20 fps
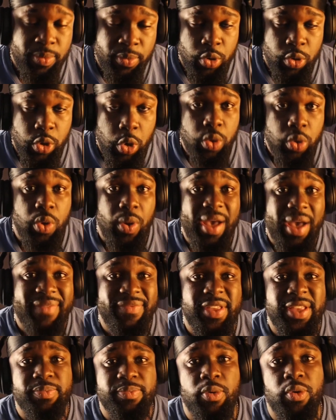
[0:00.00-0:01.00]
We know you have
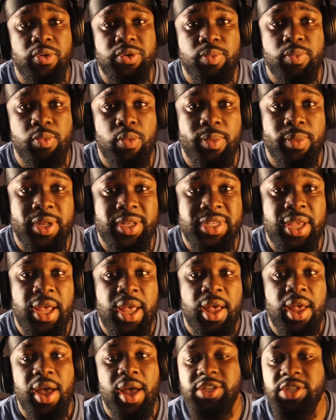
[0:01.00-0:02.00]
these bozo moments,
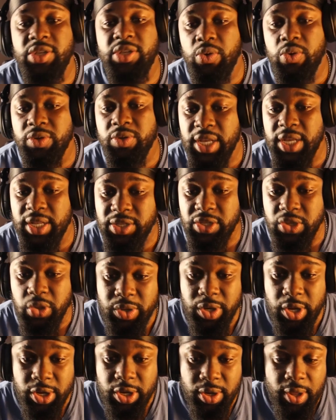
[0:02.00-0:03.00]
and so said, so
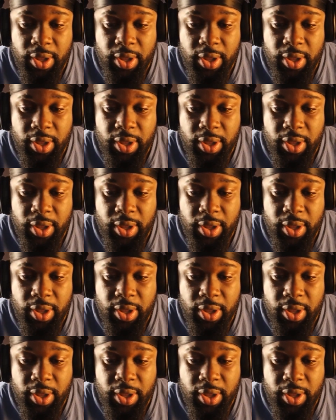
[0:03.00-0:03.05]
done.